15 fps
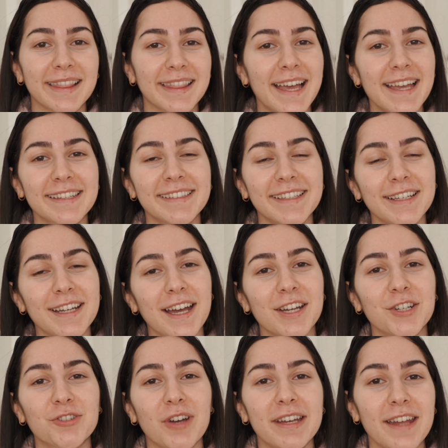last night
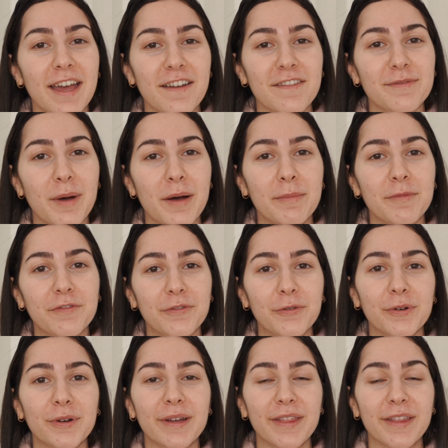I tried F-Balm
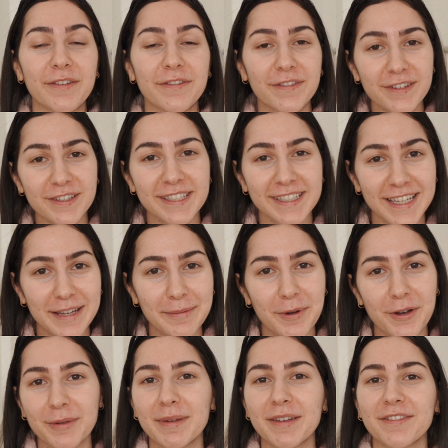for the first
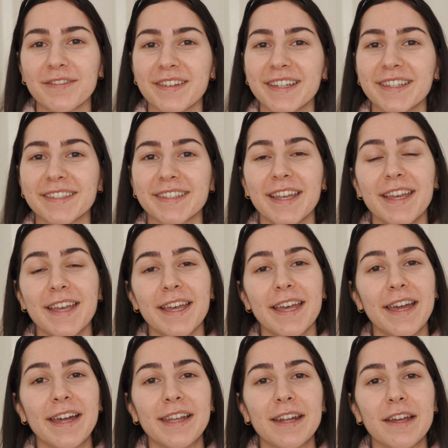time on my face,
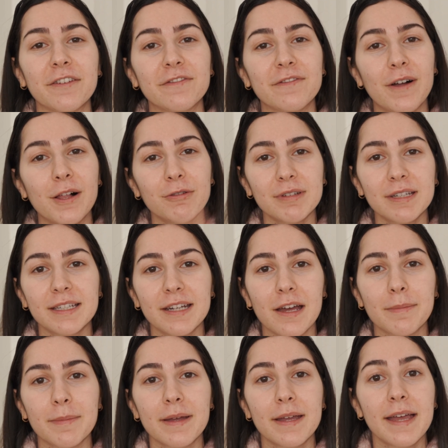and I followed it
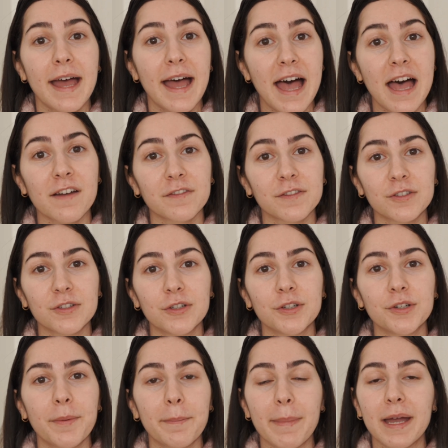up
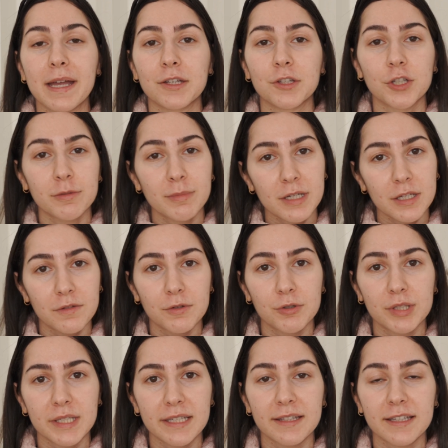after my Derma E
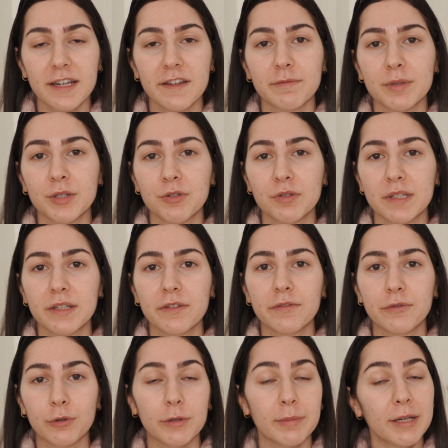routine that I've been using
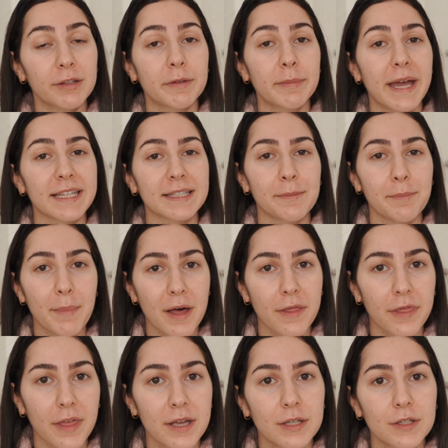for about the past
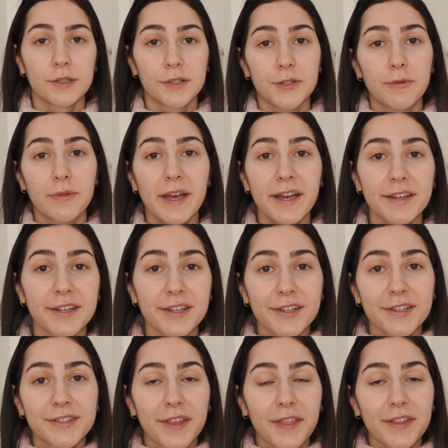month. So that
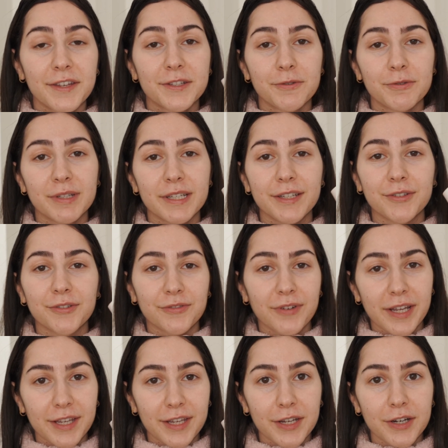is this routine
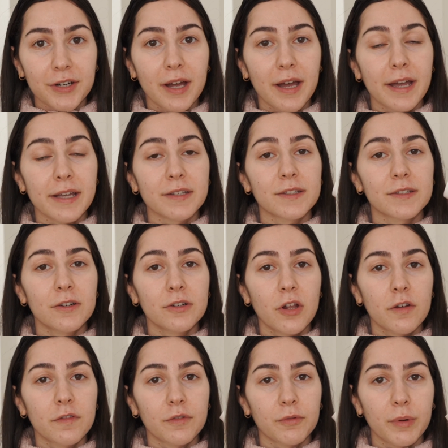right here. I start
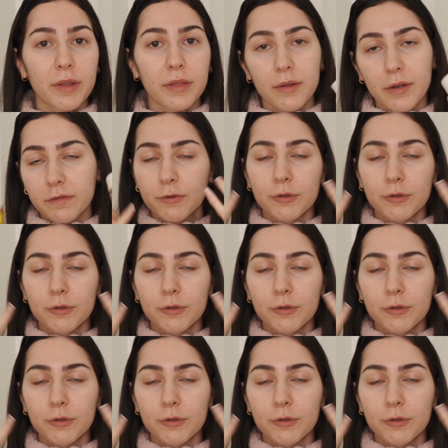off with, of